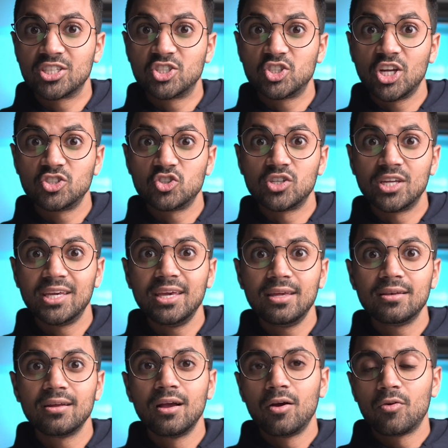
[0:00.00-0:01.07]
exchanging
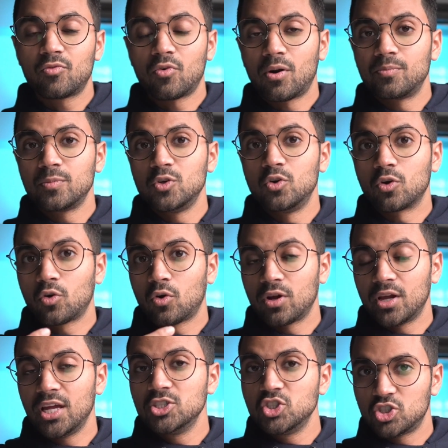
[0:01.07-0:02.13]
heat from your
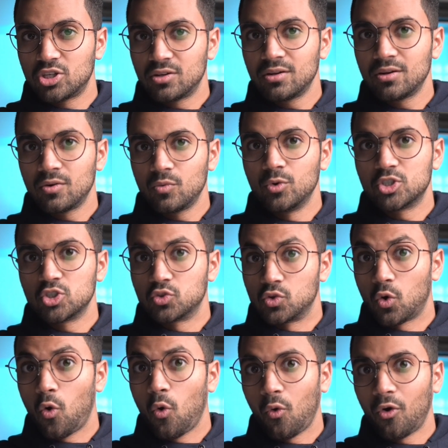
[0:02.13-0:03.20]
engine, which is
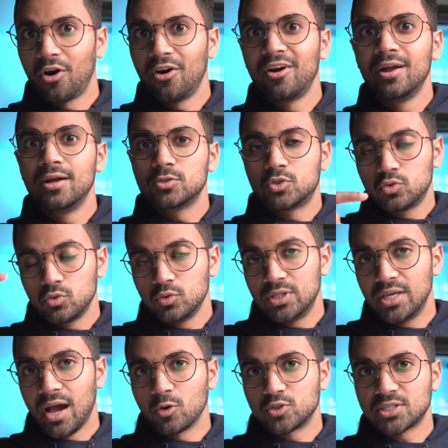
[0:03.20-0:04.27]
the core, to
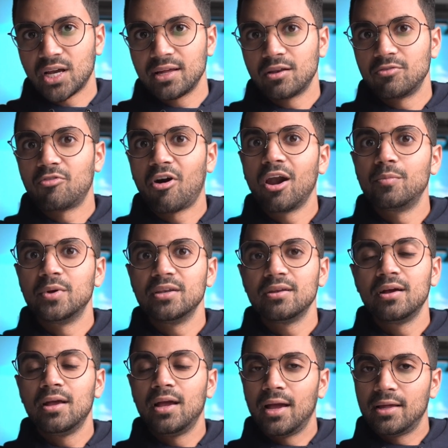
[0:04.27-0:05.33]
the outside environment
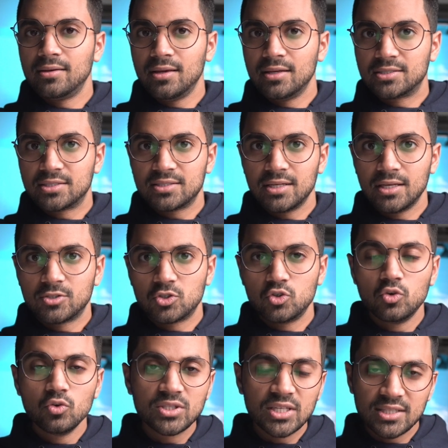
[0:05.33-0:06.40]
and it's,
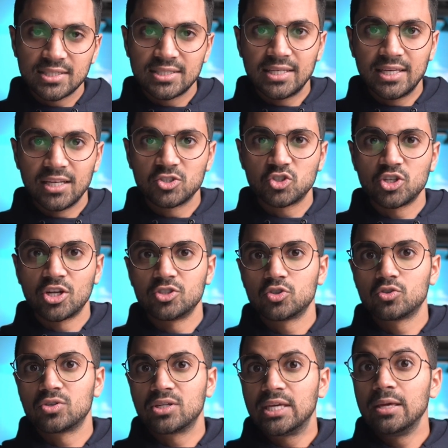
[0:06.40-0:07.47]
it's using this heat
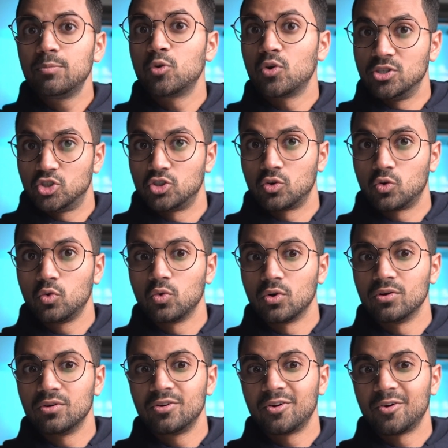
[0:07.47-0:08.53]
exchanger to keep your engine
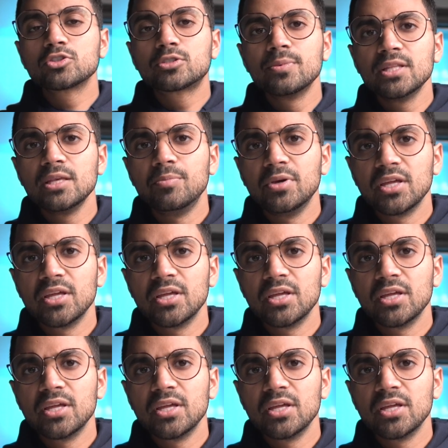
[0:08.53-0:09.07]
cool. Ultimately,